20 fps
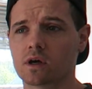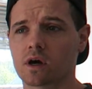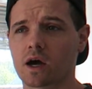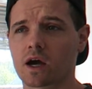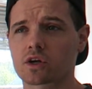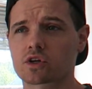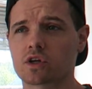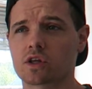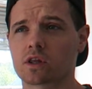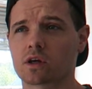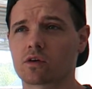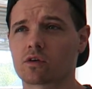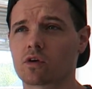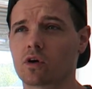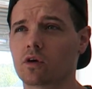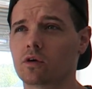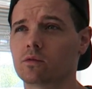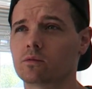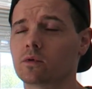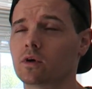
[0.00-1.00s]
I actually think I
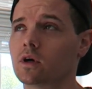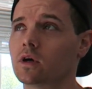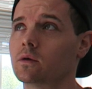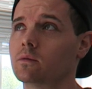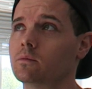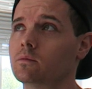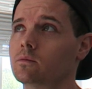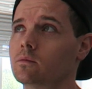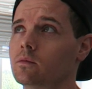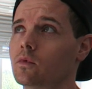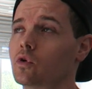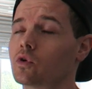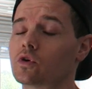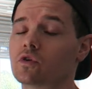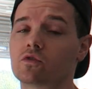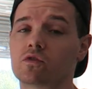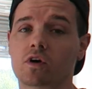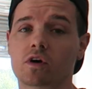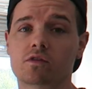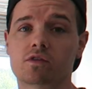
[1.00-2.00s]
got
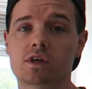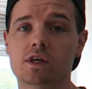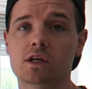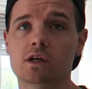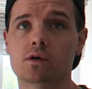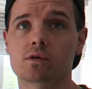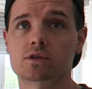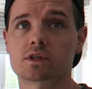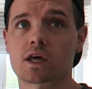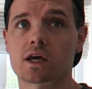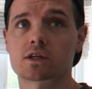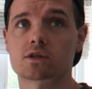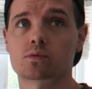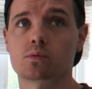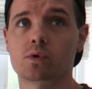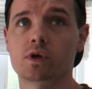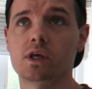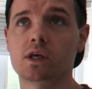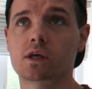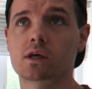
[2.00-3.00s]
ordered 5 kilos
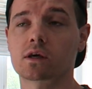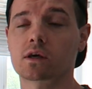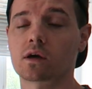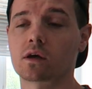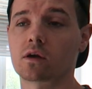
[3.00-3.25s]
last week,